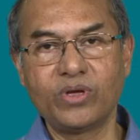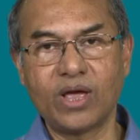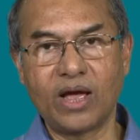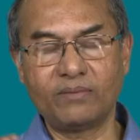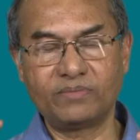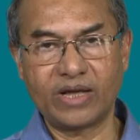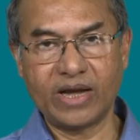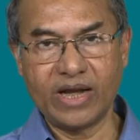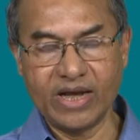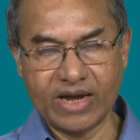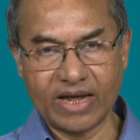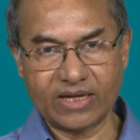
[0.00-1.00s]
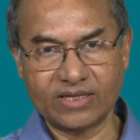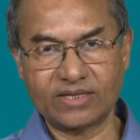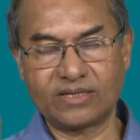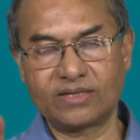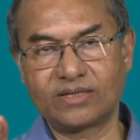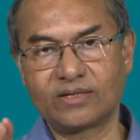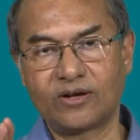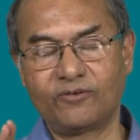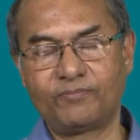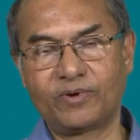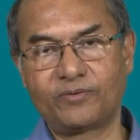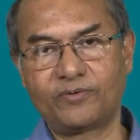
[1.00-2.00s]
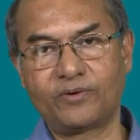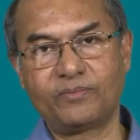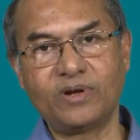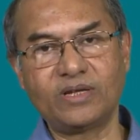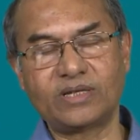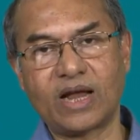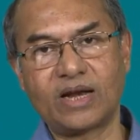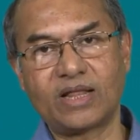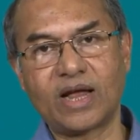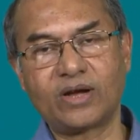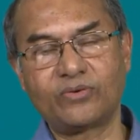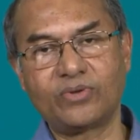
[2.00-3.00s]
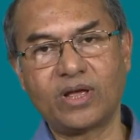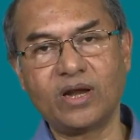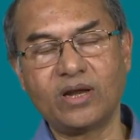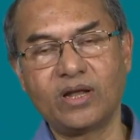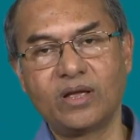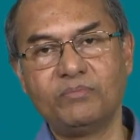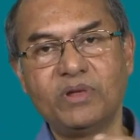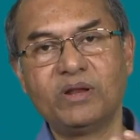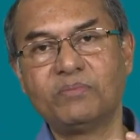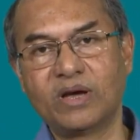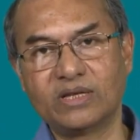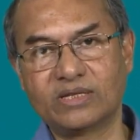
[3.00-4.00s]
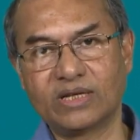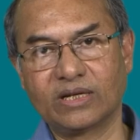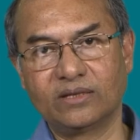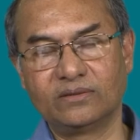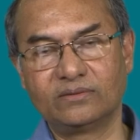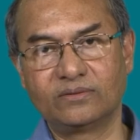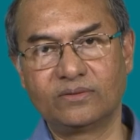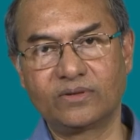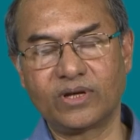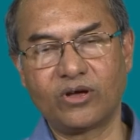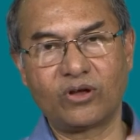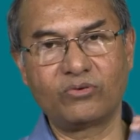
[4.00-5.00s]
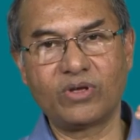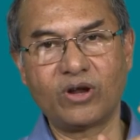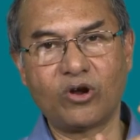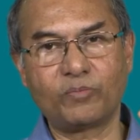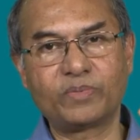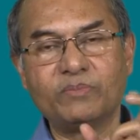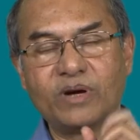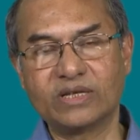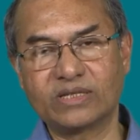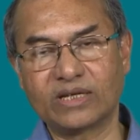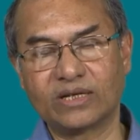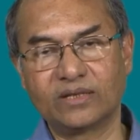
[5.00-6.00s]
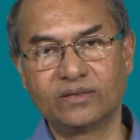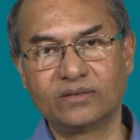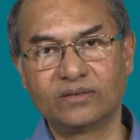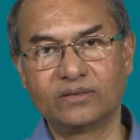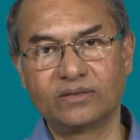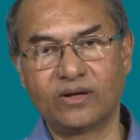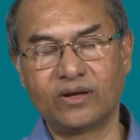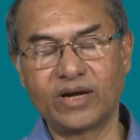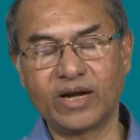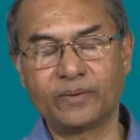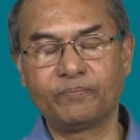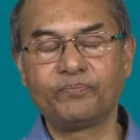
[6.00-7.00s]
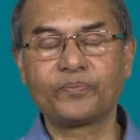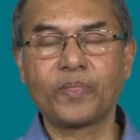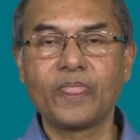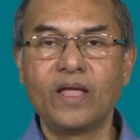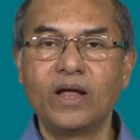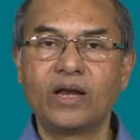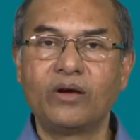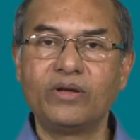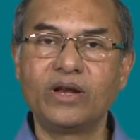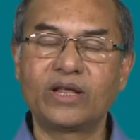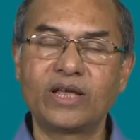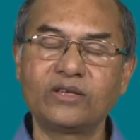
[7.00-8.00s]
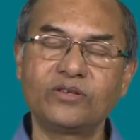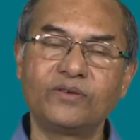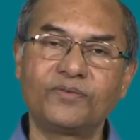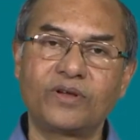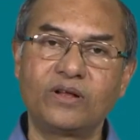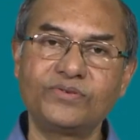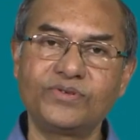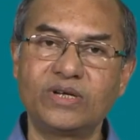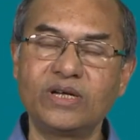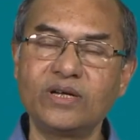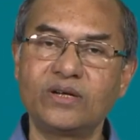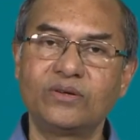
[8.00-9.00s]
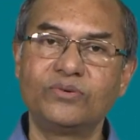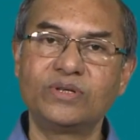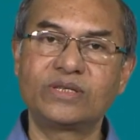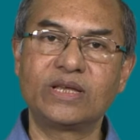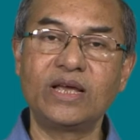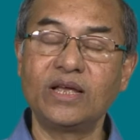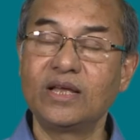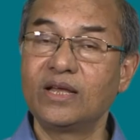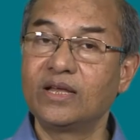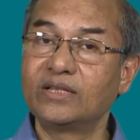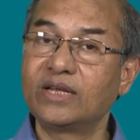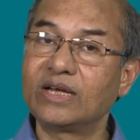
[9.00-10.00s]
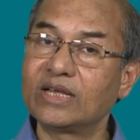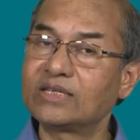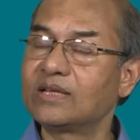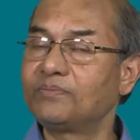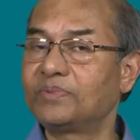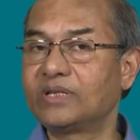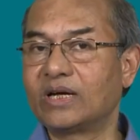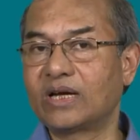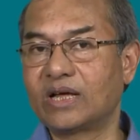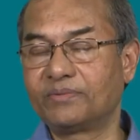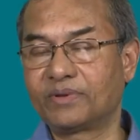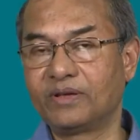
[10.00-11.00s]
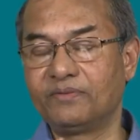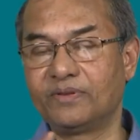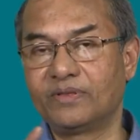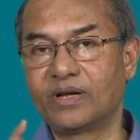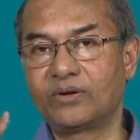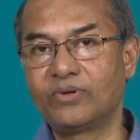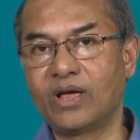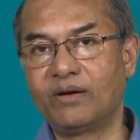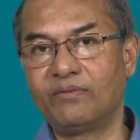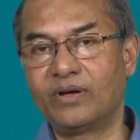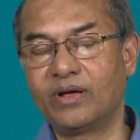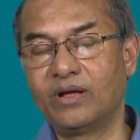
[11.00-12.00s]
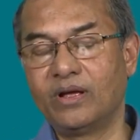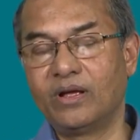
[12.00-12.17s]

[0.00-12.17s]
have the index of performance and that we are minimizing okay, or we are optimizing all right. Now, in case of constant we say that example that I have given that we have a